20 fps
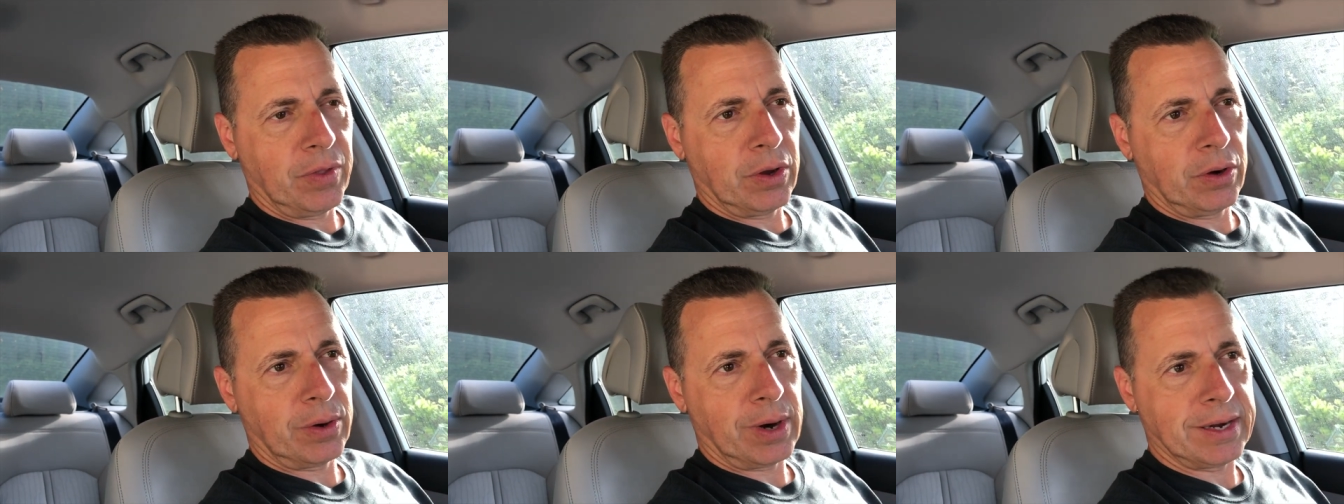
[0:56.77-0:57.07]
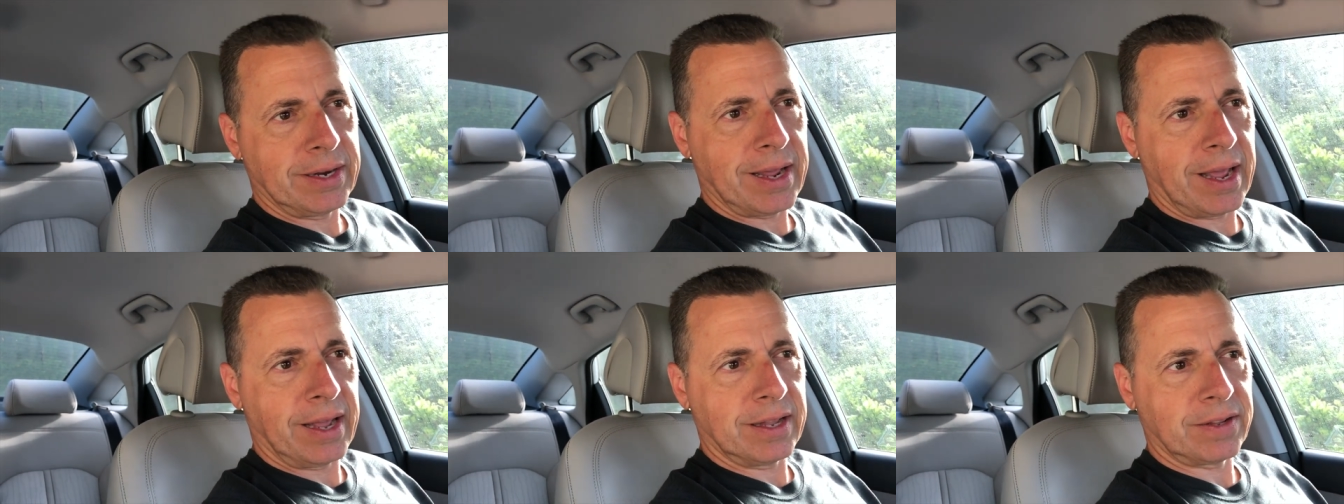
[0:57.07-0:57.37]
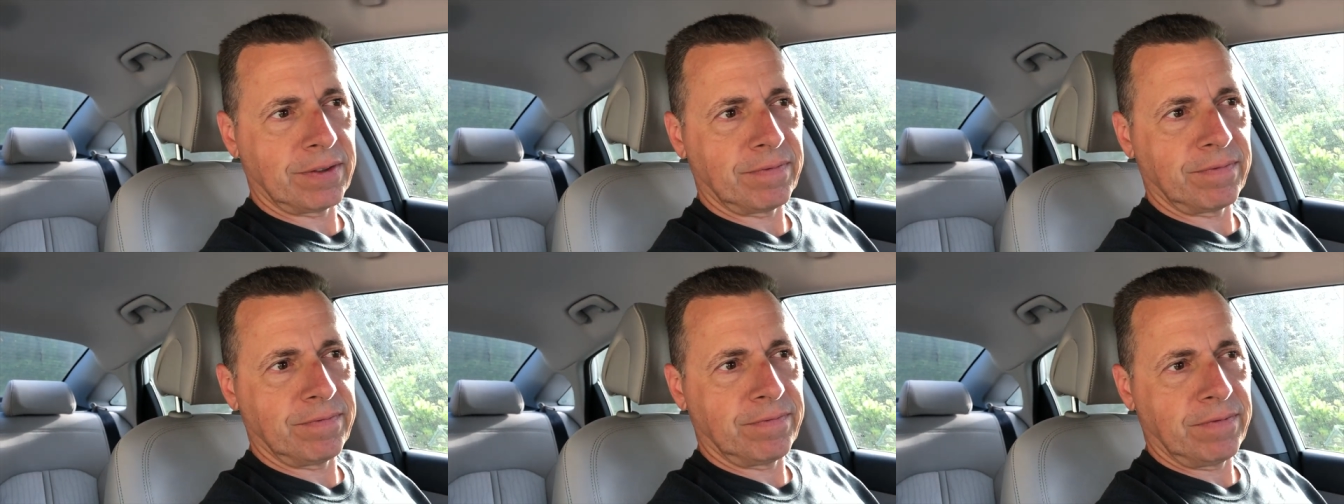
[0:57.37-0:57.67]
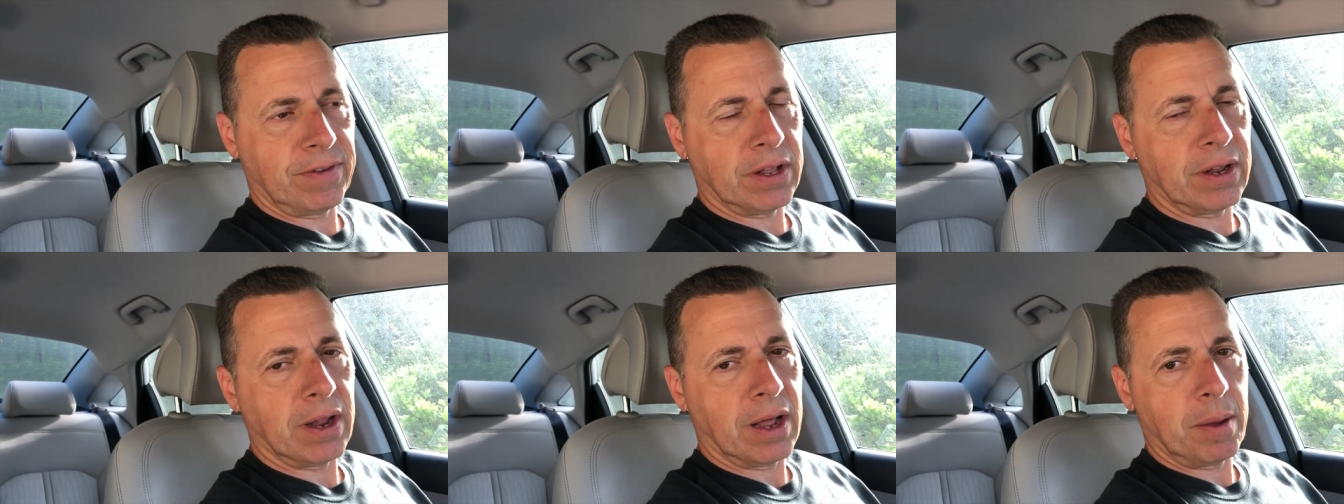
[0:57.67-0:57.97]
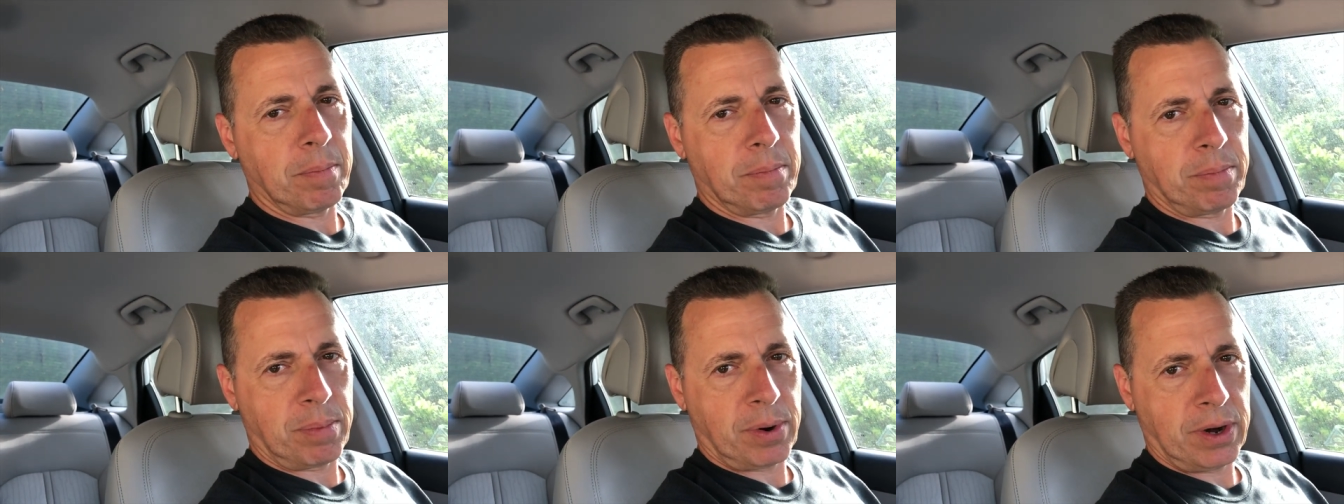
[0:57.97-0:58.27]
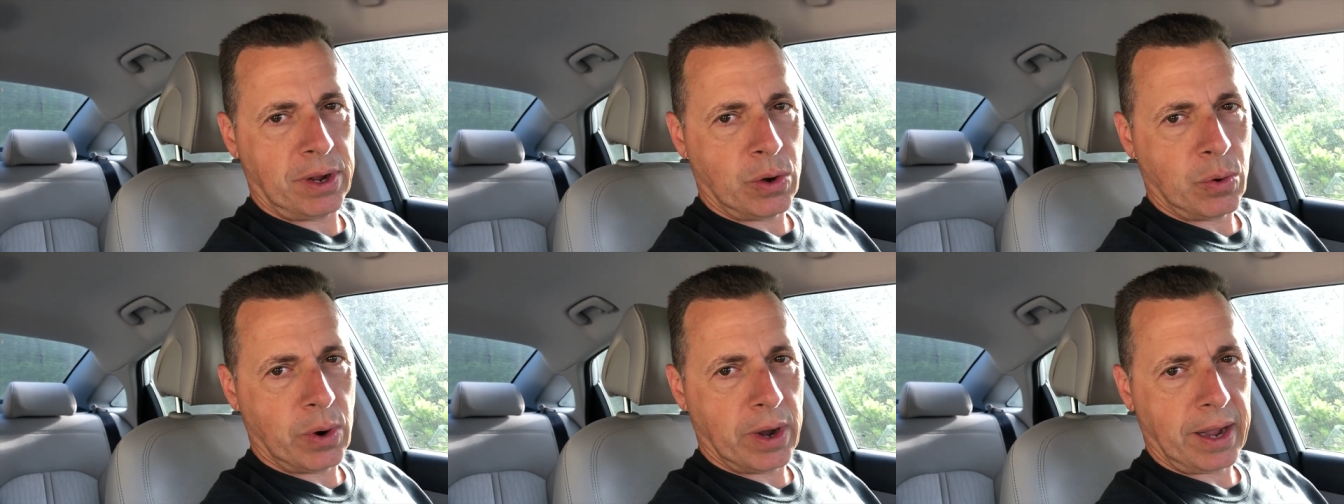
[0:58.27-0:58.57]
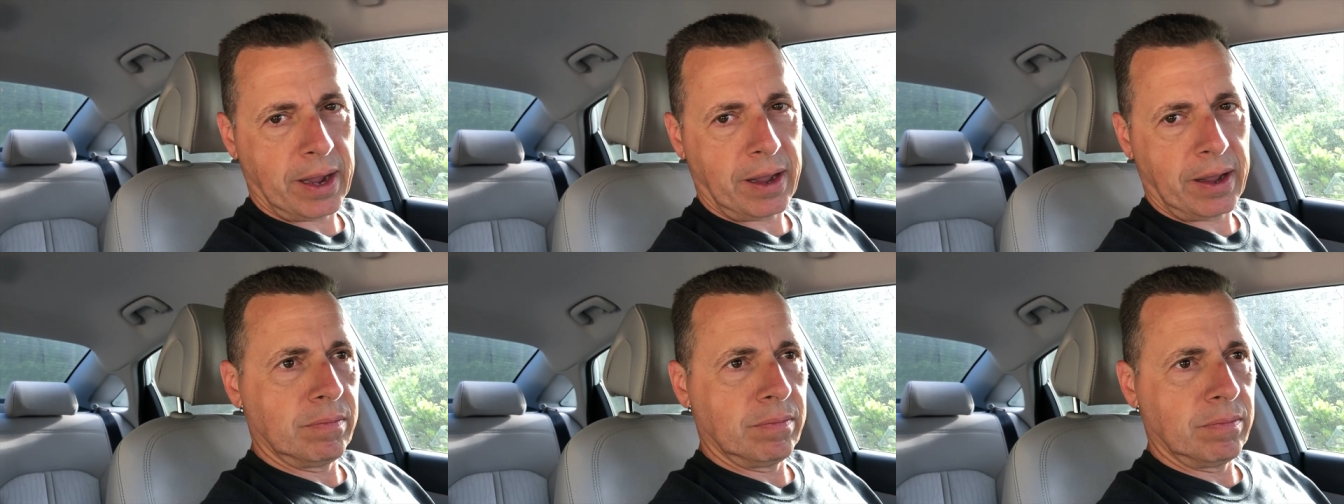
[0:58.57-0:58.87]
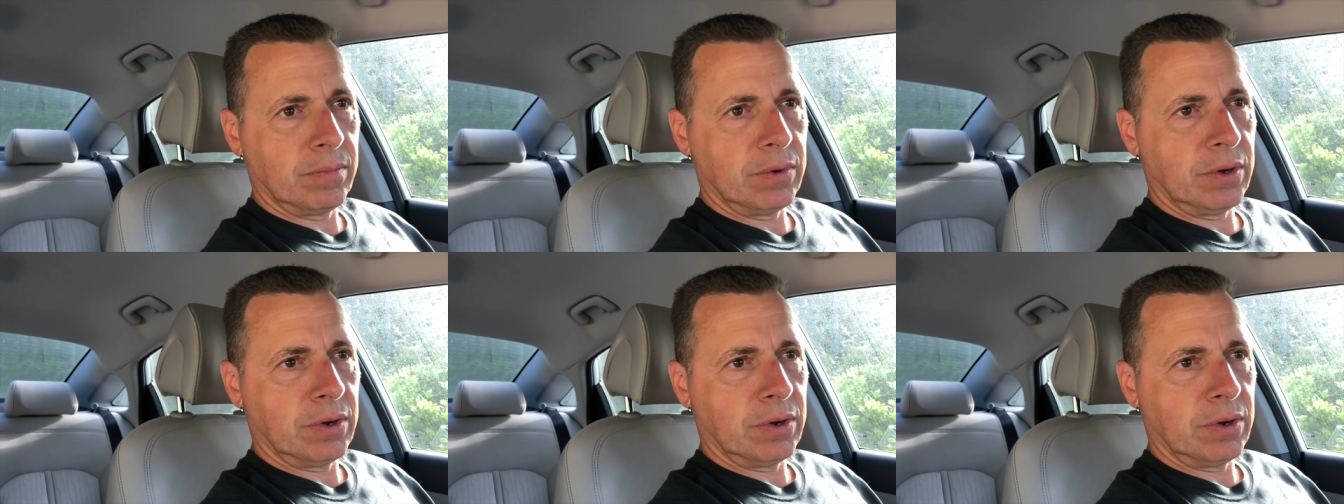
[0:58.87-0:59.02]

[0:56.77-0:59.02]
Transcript: Gray tanks fill up pretty quick.